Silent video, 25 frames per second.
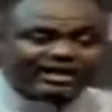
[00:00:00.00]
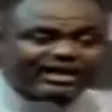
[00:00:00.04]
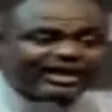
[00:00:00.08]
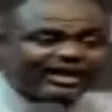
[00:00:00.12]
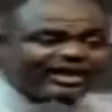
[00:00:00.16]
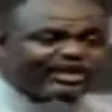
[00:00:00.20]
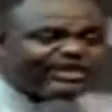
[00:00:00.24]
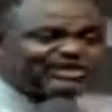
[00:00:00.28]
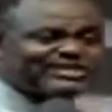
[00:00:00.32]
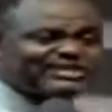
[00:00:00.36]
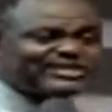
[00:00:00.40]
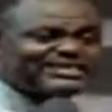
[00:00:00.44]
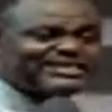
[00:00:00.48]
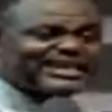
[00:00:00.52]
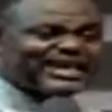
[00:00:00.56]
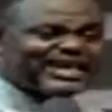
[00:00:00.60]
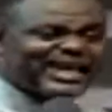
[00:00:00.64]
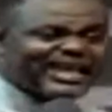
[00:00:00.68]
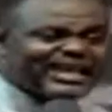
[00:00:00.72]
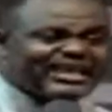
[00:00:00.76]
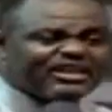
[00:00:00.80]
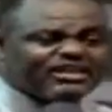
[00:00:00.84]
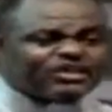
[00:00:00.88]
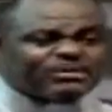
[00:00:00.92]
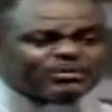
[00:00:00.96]
It doesn't take
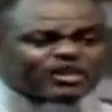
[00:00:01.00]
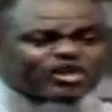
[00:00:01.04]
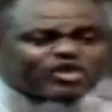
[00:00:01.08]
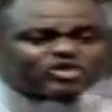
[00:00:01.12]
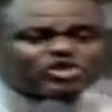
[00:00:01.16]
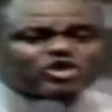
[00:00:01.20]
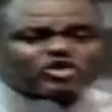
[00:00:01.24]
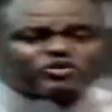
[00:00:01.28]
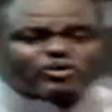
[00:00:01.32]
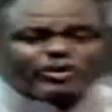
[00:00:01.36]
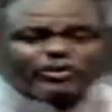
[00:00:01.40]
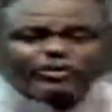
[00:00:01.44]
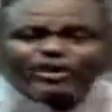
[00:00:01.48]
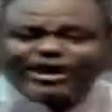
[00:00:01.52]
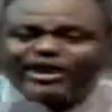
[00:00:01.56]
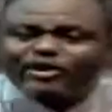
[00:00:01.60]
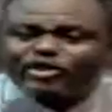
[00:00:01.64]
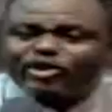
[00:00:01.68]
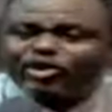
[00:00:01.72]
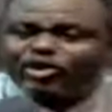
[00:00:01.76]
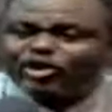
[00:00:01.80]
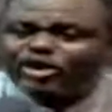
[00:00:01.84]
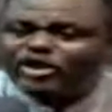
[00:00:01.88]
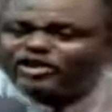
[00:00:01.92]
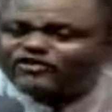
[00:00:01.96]
anything because those people are
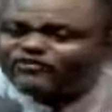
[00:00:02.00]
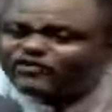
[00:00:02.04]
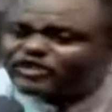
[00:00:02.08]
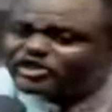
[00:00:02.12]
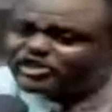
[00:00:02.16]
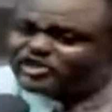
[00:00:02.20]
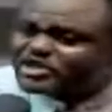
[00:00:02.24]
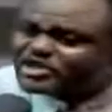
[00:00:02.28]
not looking for